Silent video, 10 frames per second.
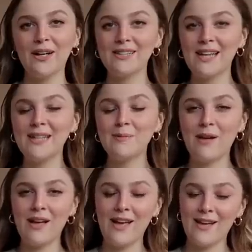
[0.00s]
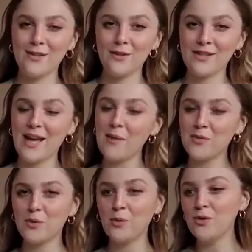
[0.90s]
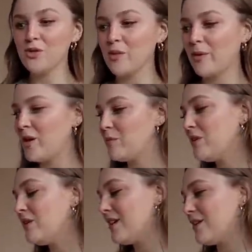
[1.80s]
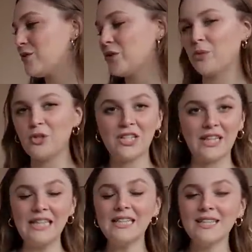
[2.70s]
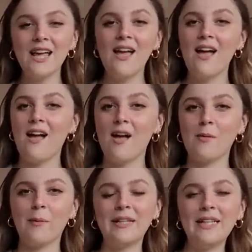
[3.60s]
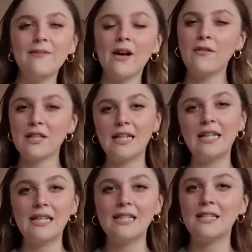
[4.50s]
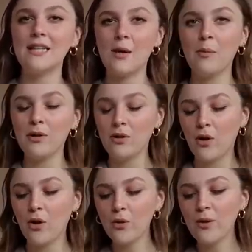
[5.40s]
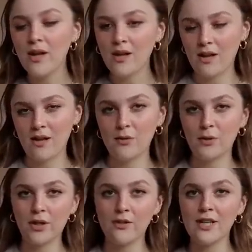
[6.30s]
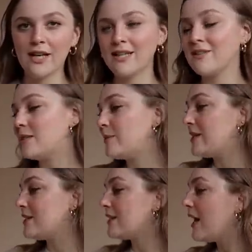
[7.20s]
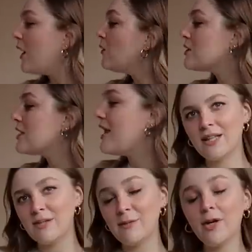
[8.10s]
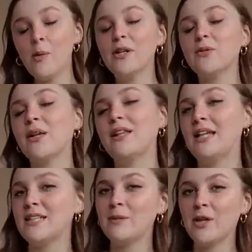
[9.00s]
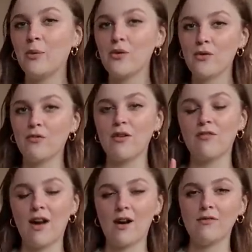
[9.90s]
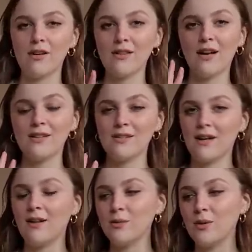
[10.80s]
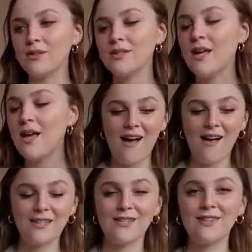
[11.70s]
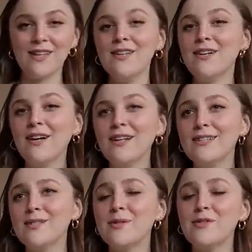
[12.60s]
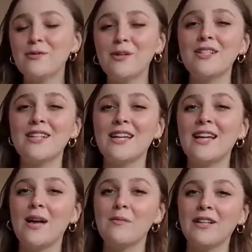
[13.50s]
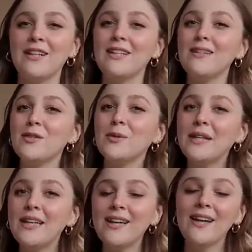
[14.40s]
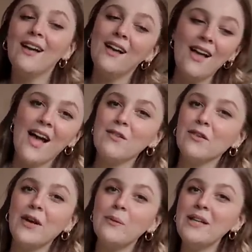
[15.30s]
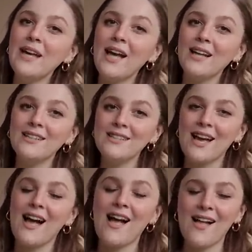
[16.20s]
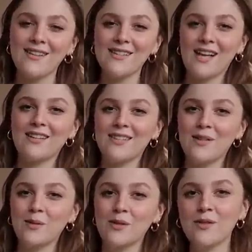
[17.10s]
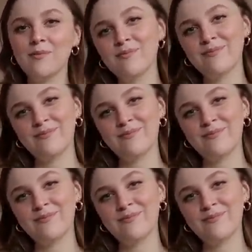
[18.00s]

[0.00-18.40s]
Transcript: guys, that is my ASOS capsule wardrobe. I hope you enjoyed watching this. I'm gonna leave everything linked down below if you want to go and check any of these pieces out. Leave me a comment as well letting me know what your favorite outfit that I styled was. So thank you guys so much for watching. I'm gonna leave you all here. Have a great weekend, and I'll see you all soon.